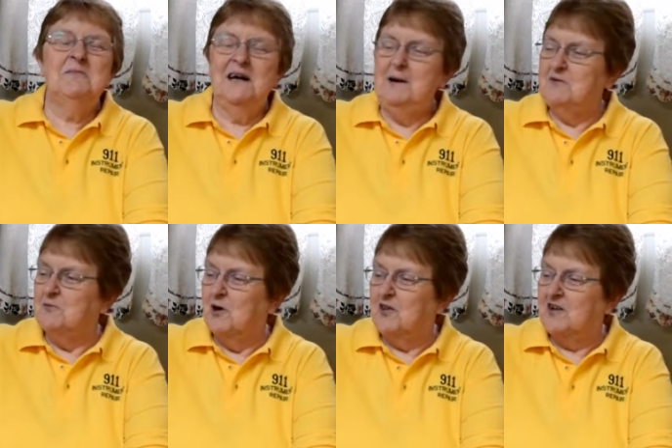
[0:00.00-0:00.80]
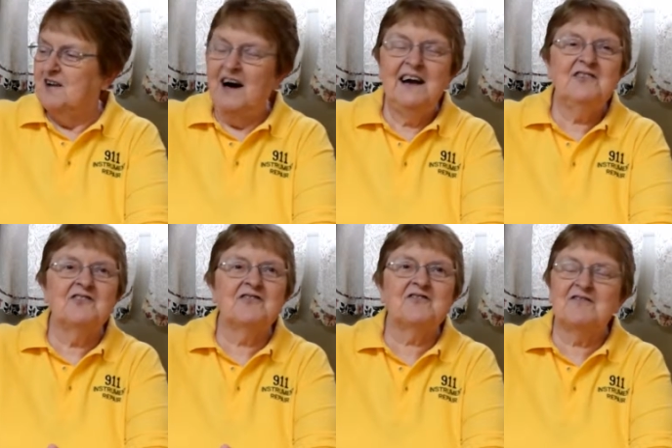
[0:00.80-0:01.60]
name's Martha Gleick,
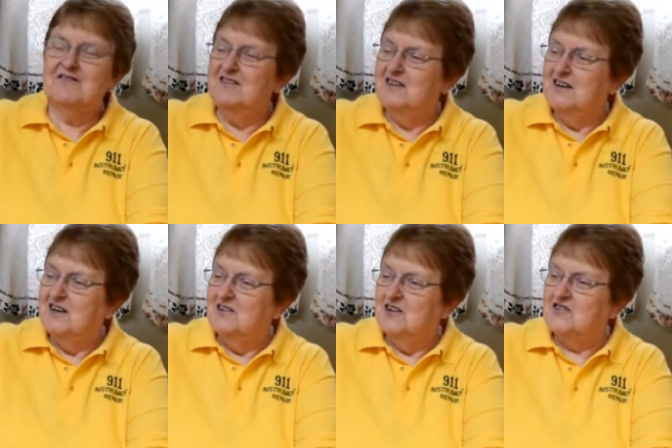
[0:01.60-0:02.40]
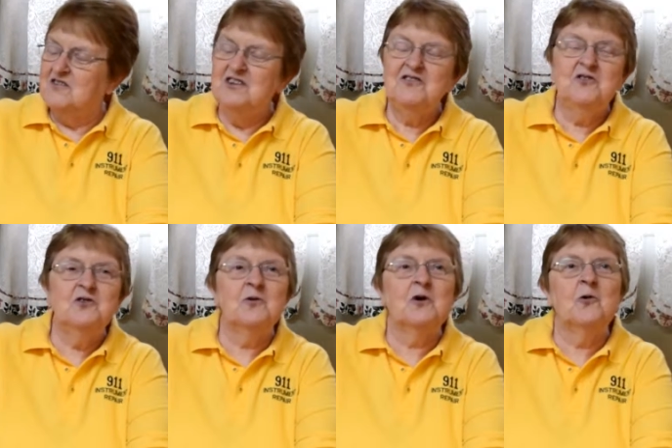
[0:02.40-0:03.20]
just listening to a
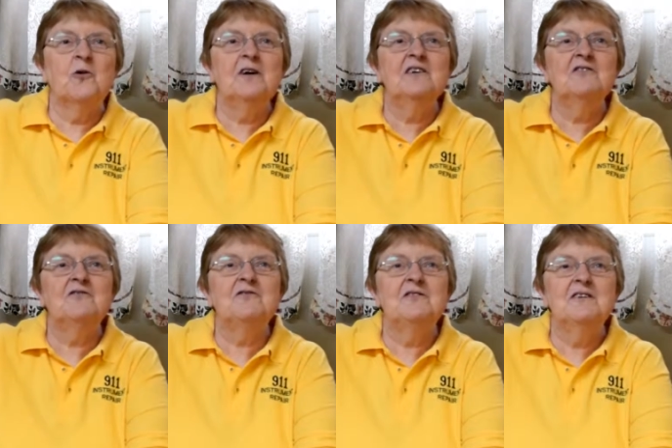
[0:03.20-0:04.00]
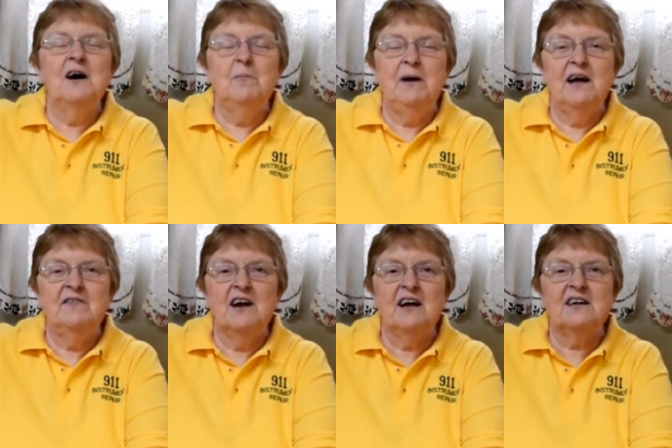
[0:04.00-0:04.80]
recording of a band
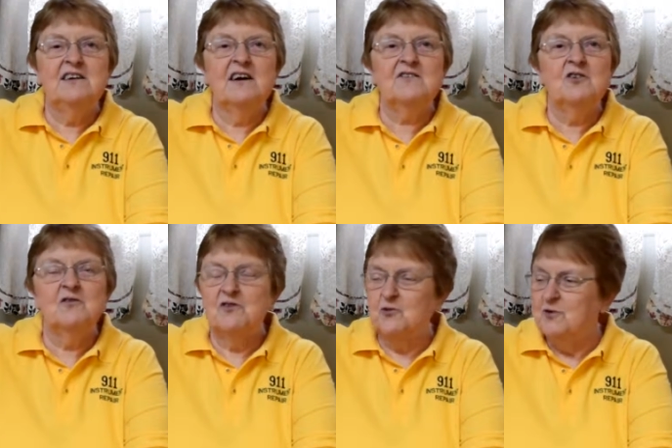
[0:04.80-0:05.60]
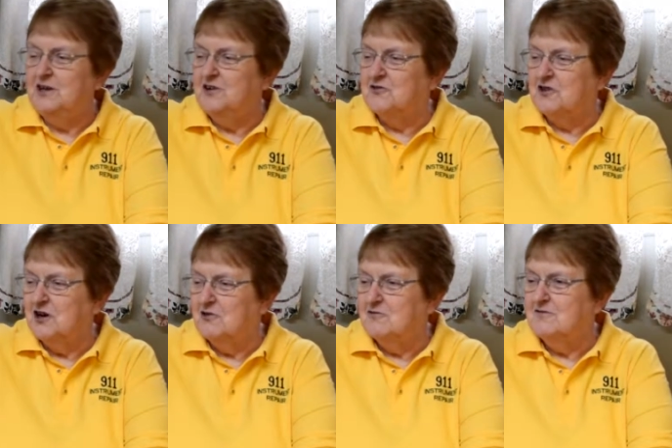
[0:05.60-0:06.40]
that I conducted over 20 years ago.